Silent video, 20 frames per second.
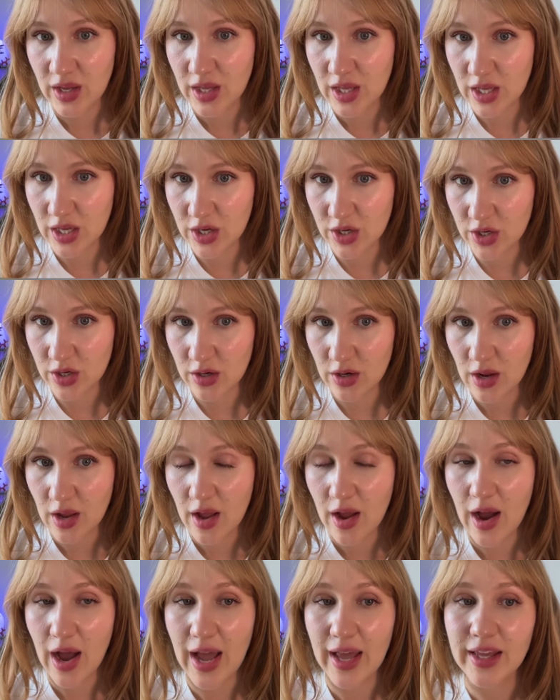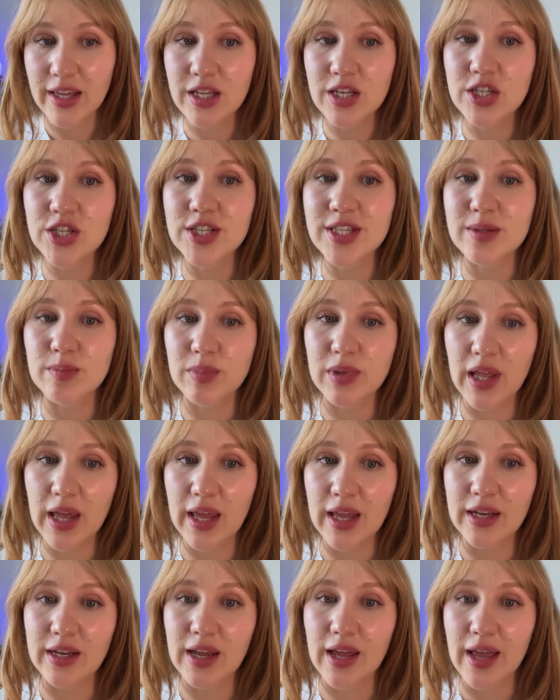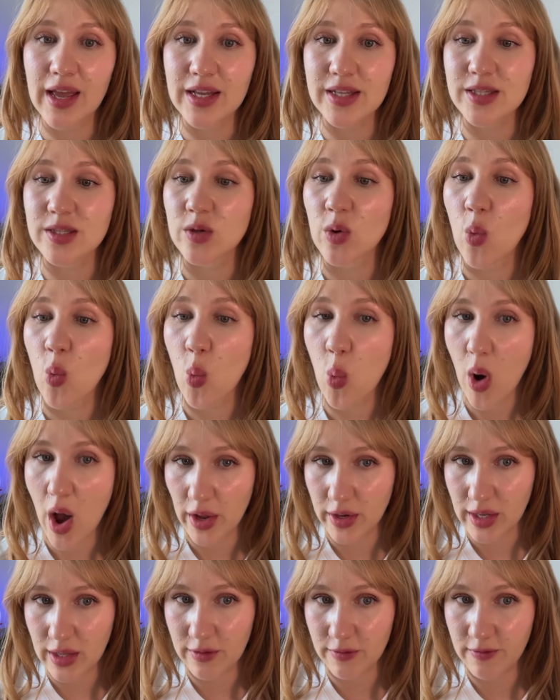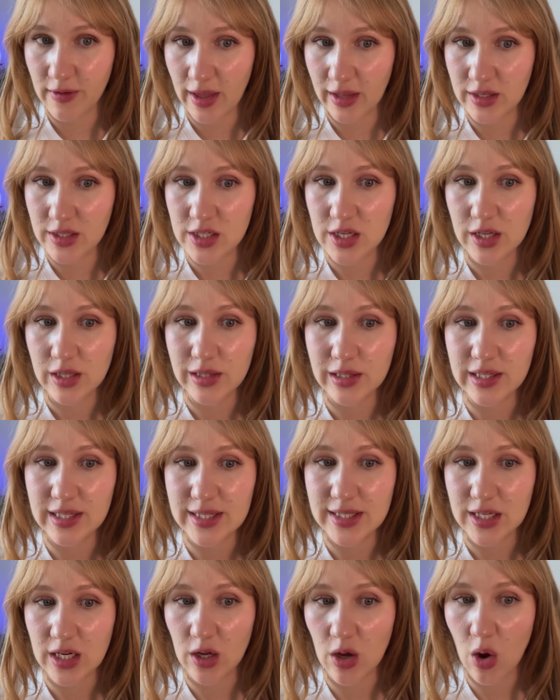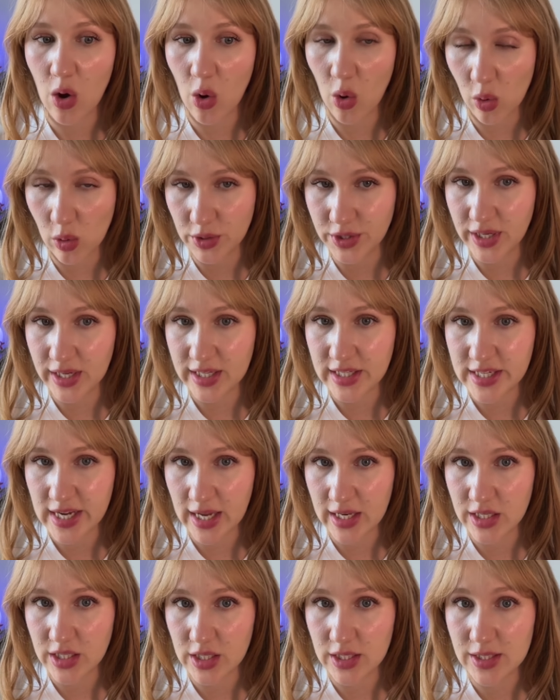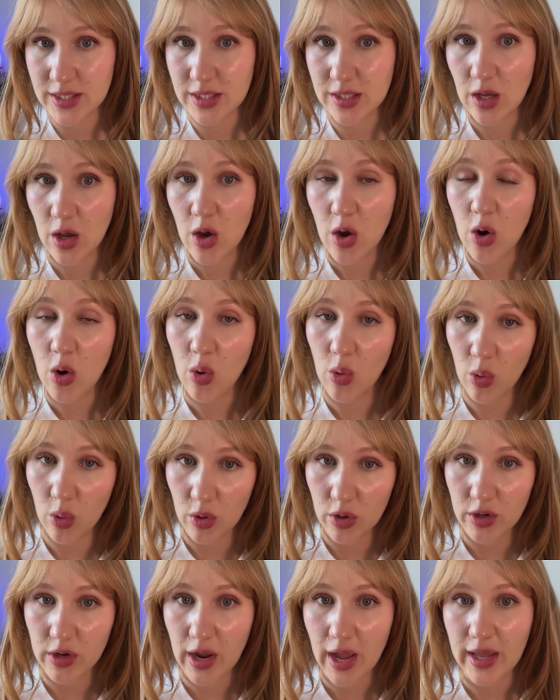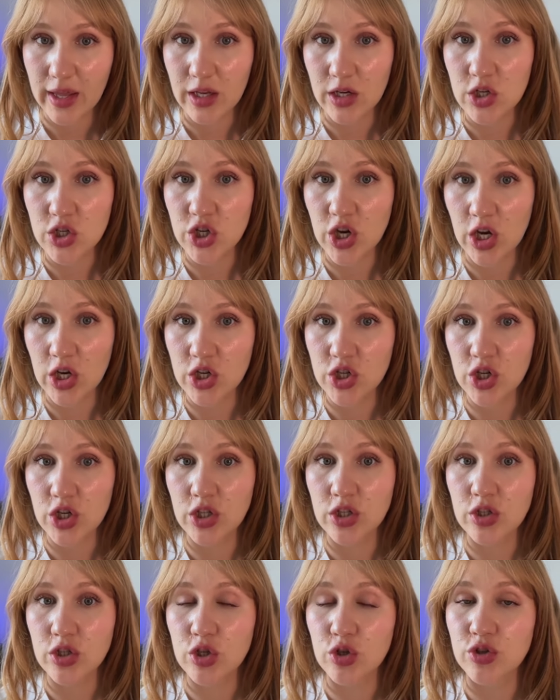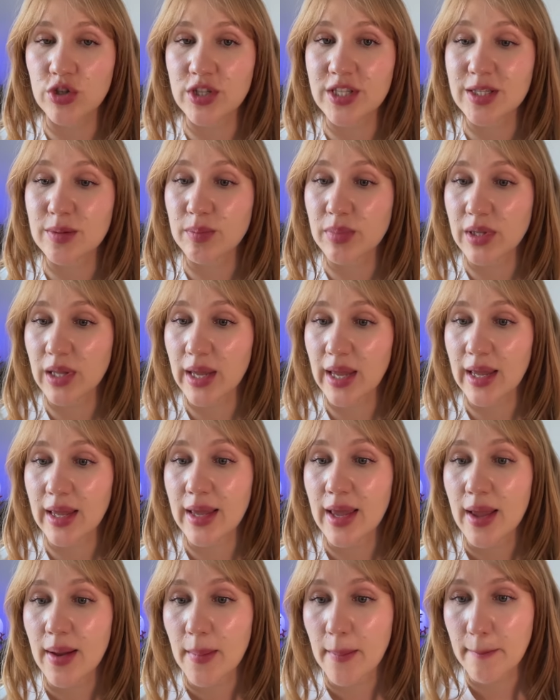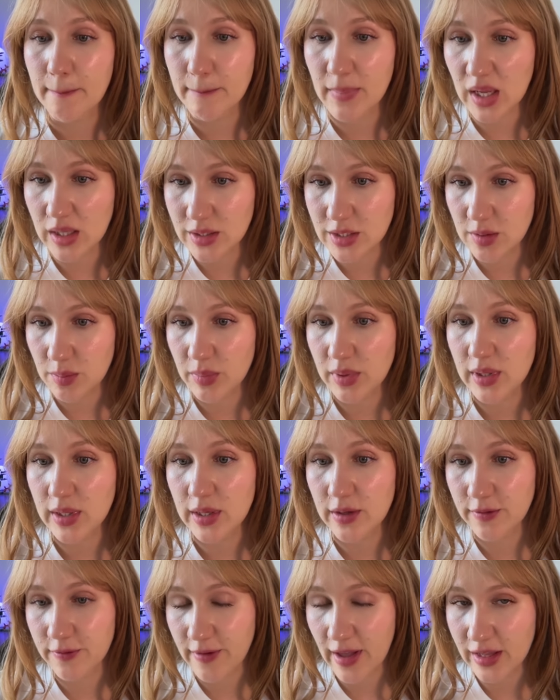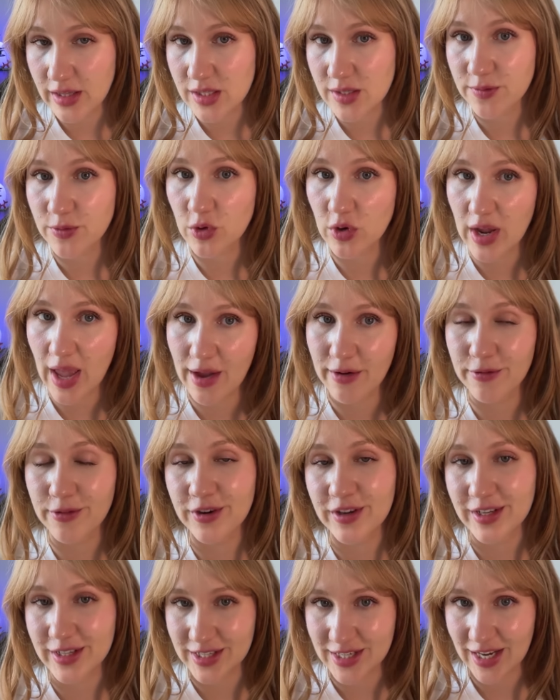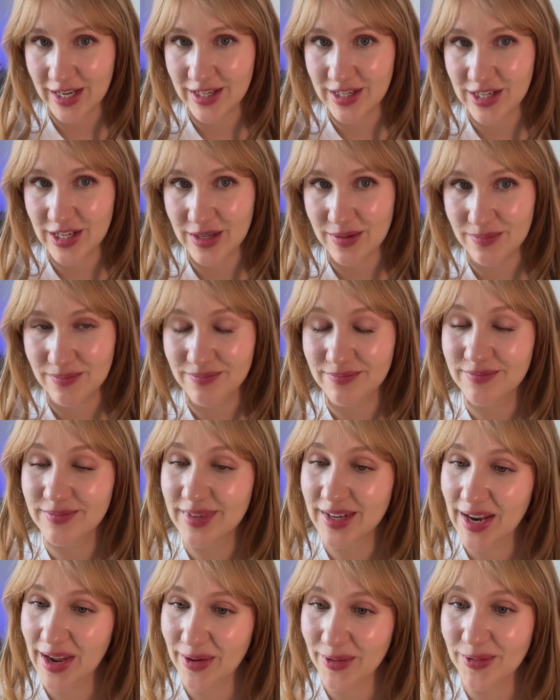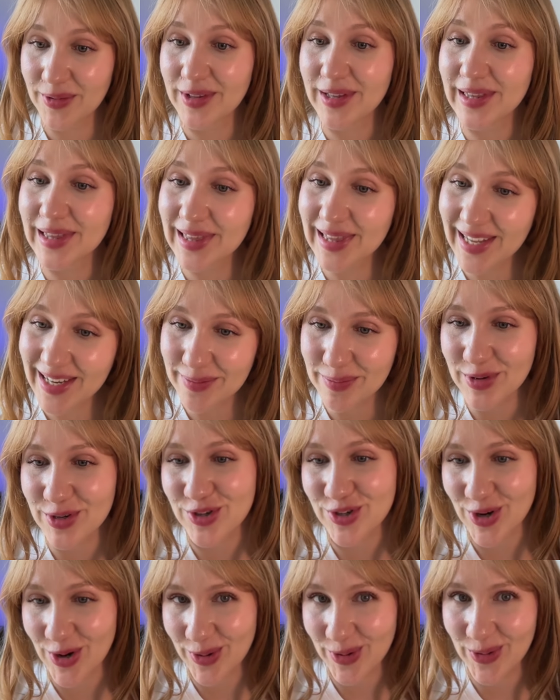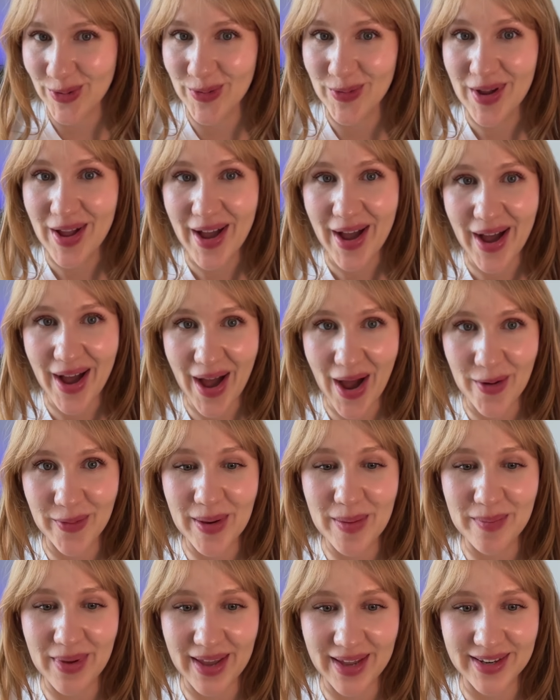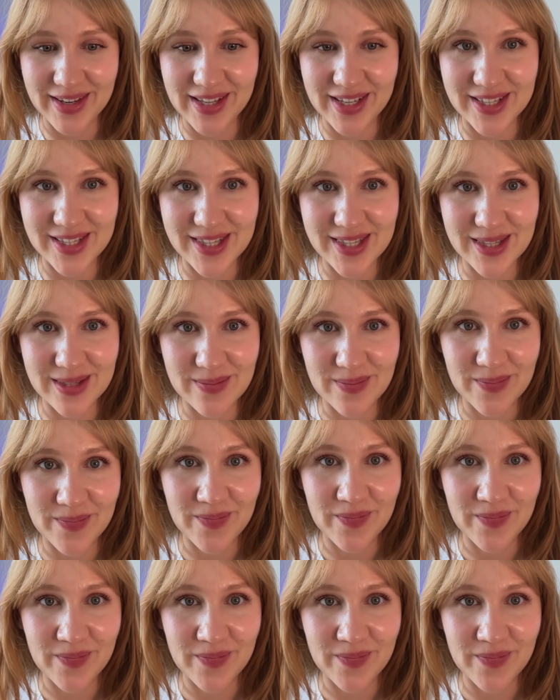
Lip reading: Here, I can display it as one event listing all the attendees, or I can change it to display multiple events for every attendee. Now, let me show you how I made this.